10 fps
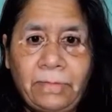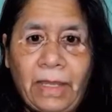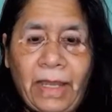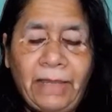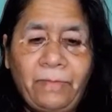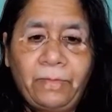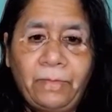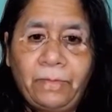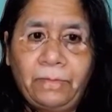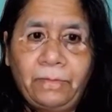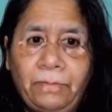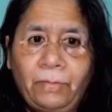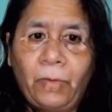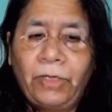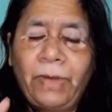I
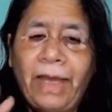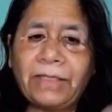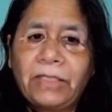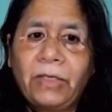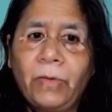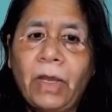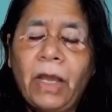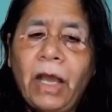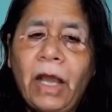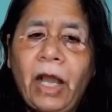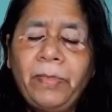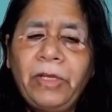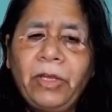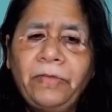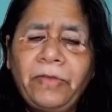want to ask you, how
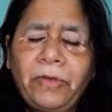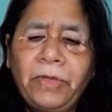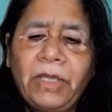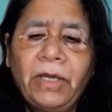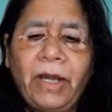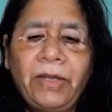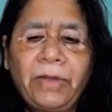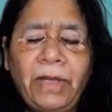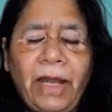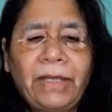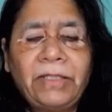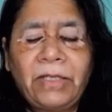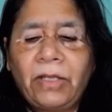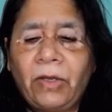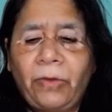many of you here, and you can answer
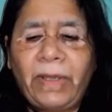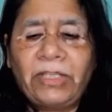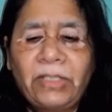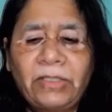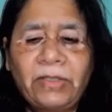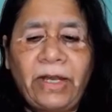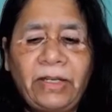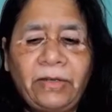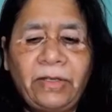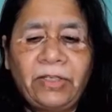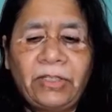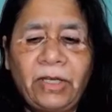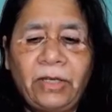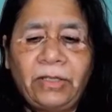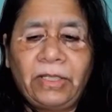your questions right
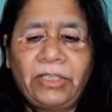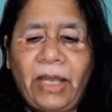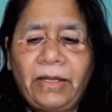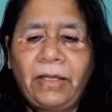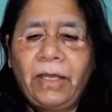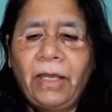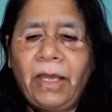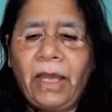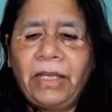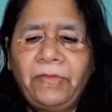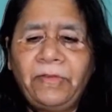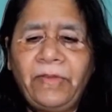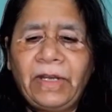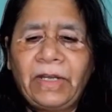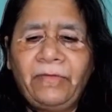on the chat. And if you
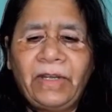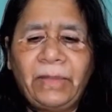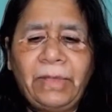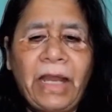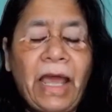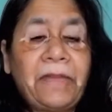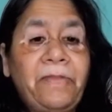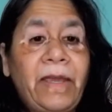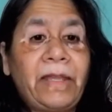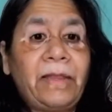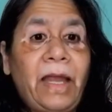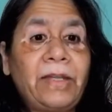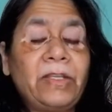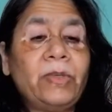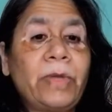feel comfortable, I find
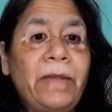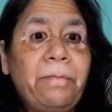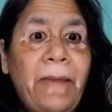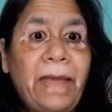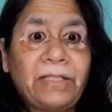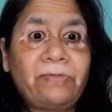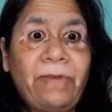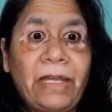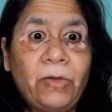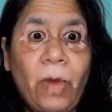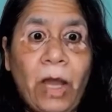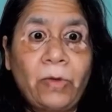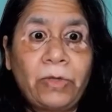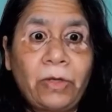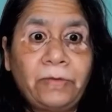that you get best value
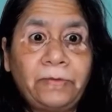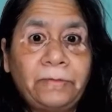out of